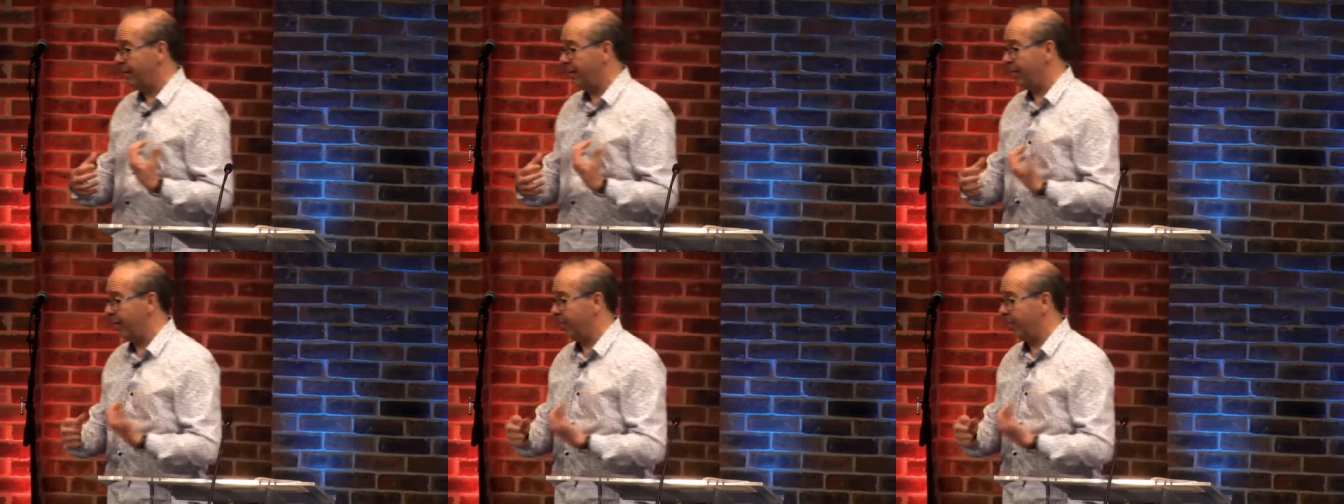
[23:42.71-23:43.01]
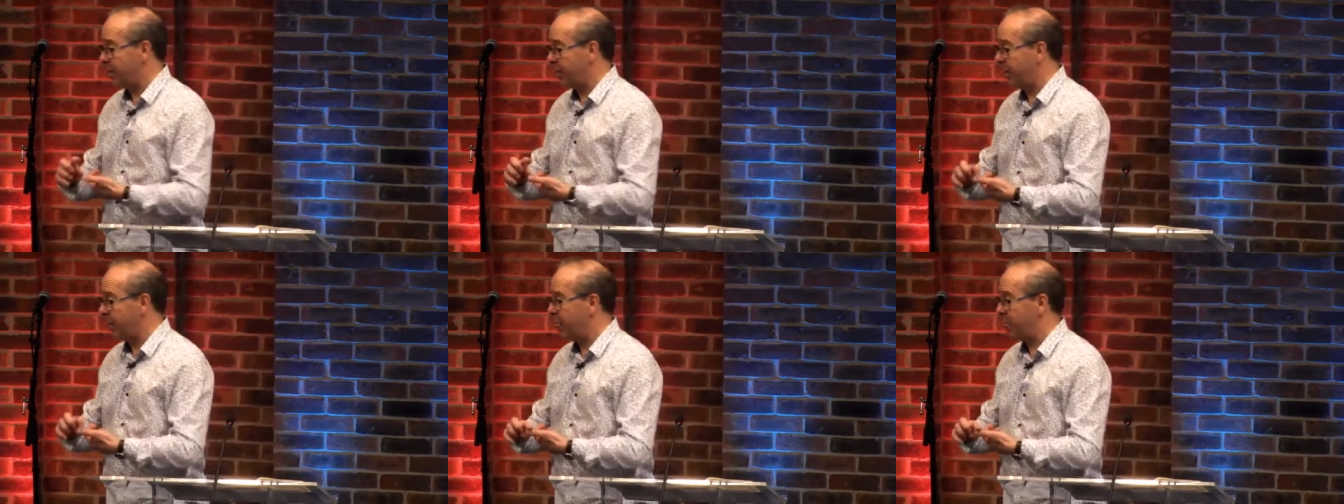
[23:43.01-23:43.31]
That
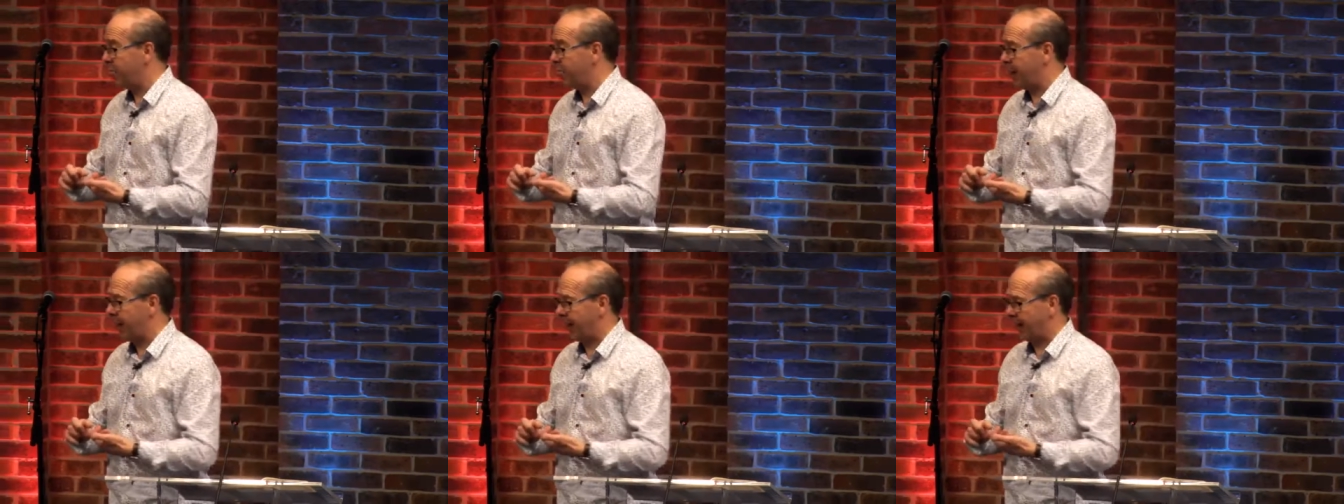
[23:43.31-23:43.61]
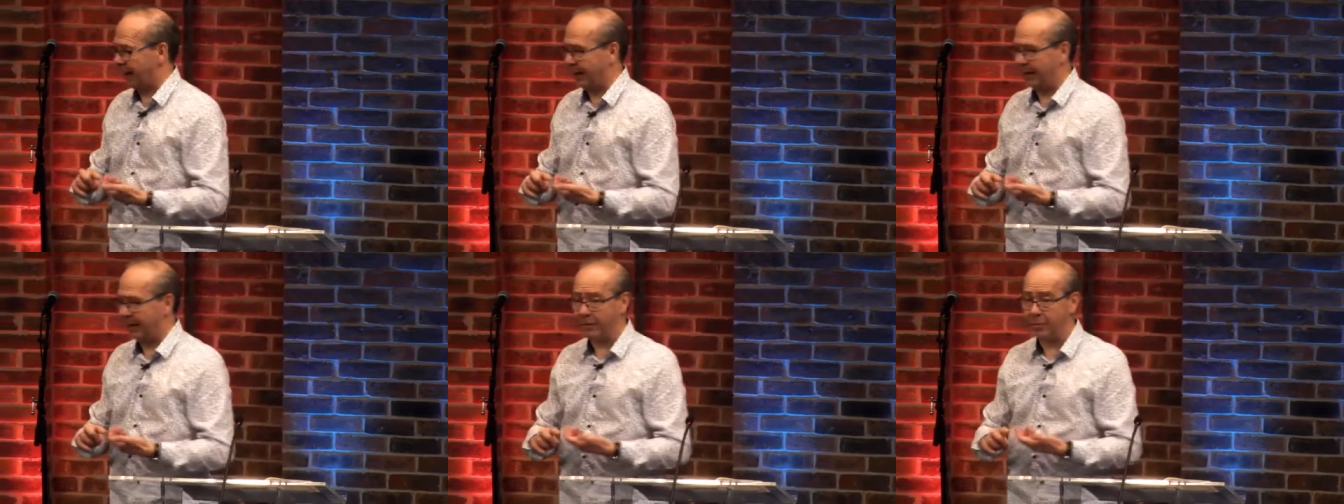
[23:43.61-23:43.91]
we don't
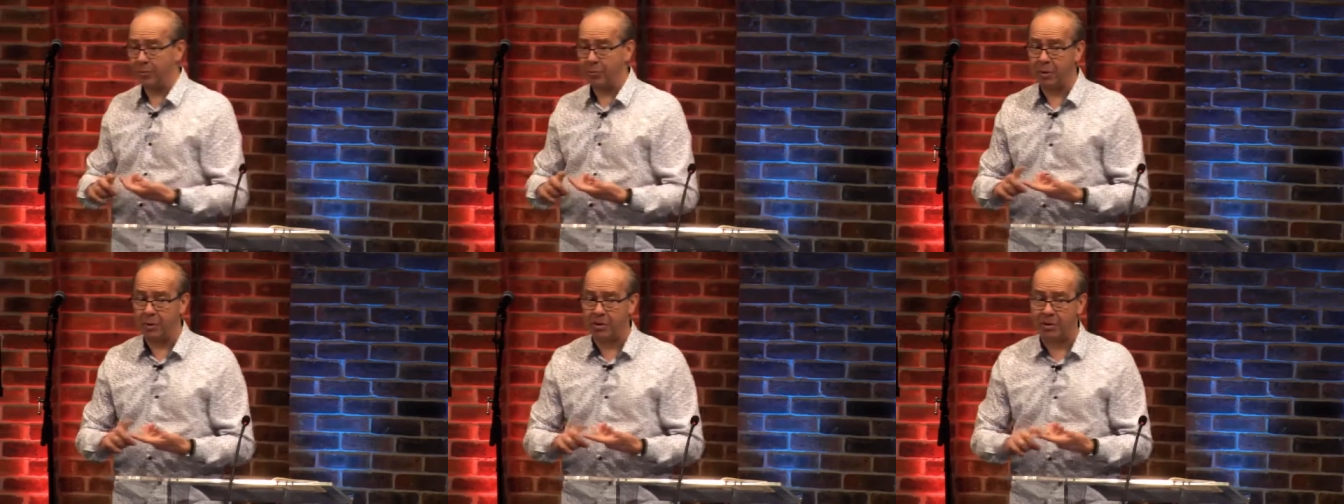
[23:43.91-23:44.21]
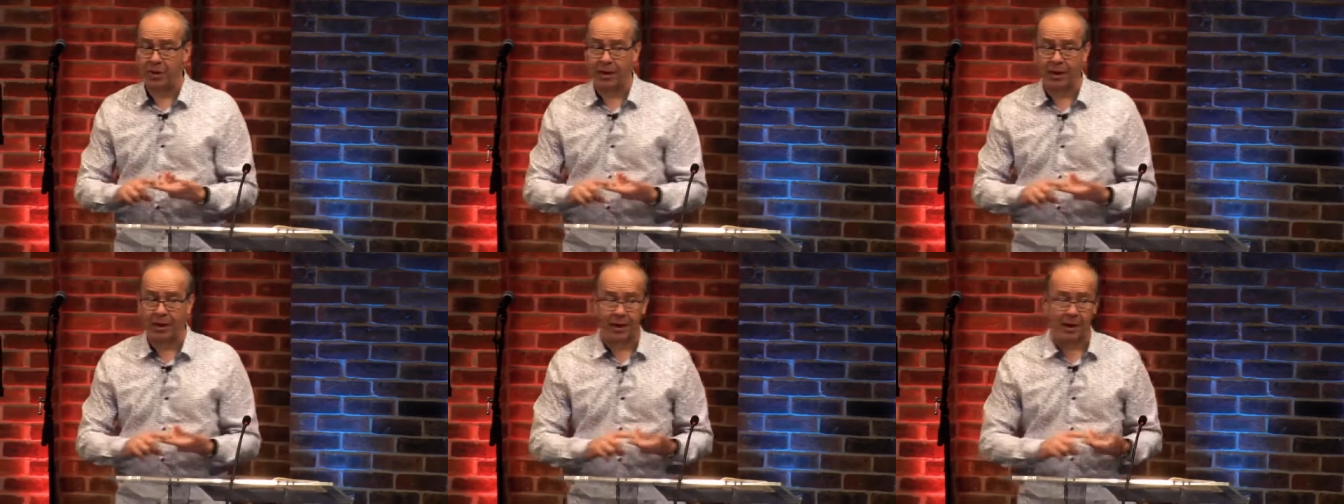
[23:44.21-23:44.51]
panic, that we
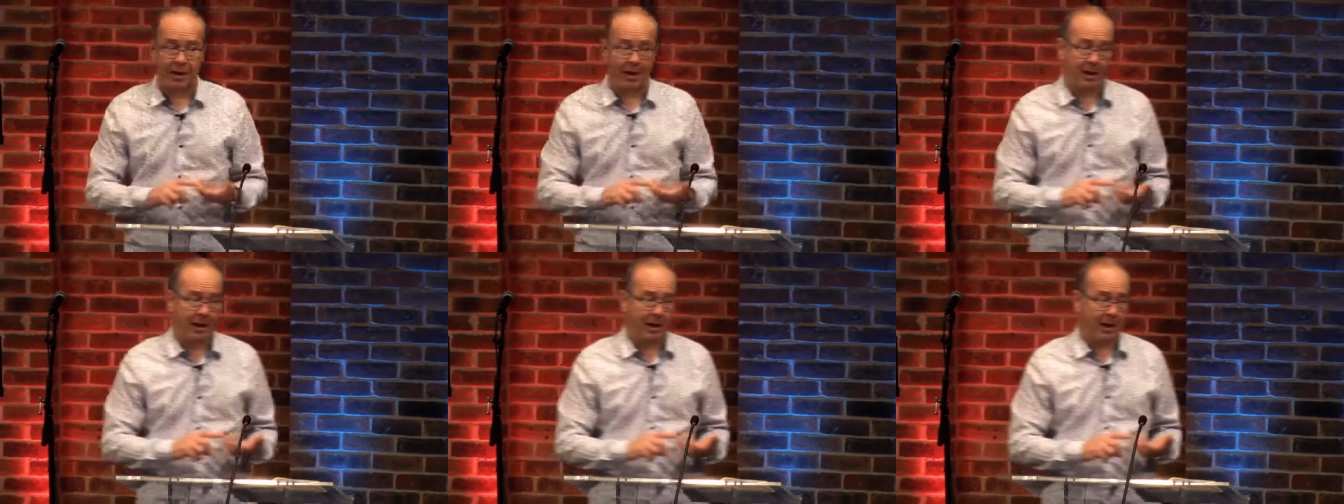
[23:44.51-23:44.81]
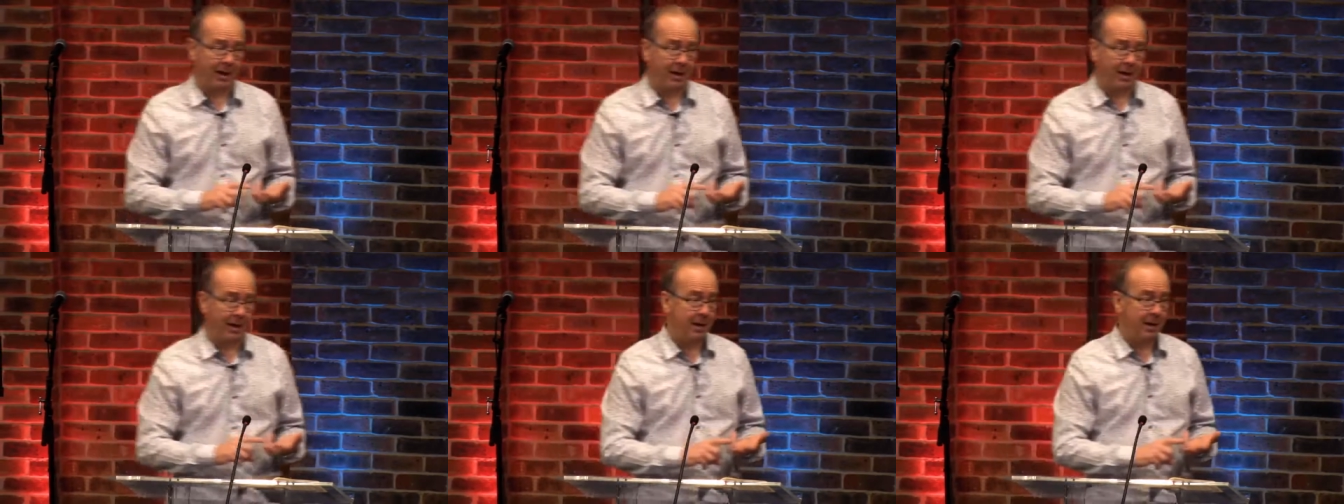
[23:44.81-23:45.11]
think
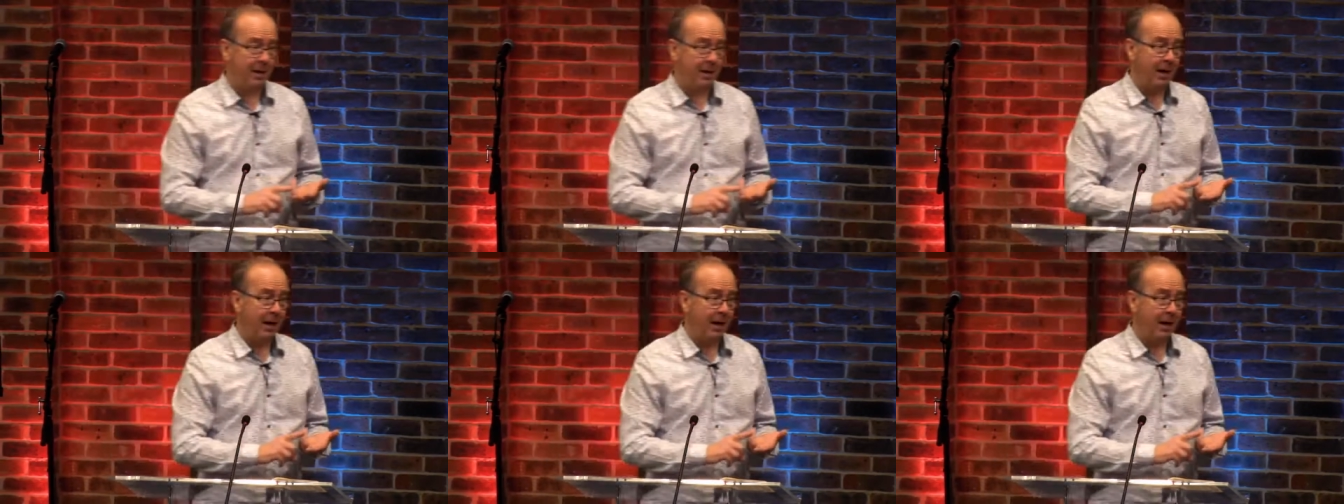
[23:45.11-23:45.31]
clearly,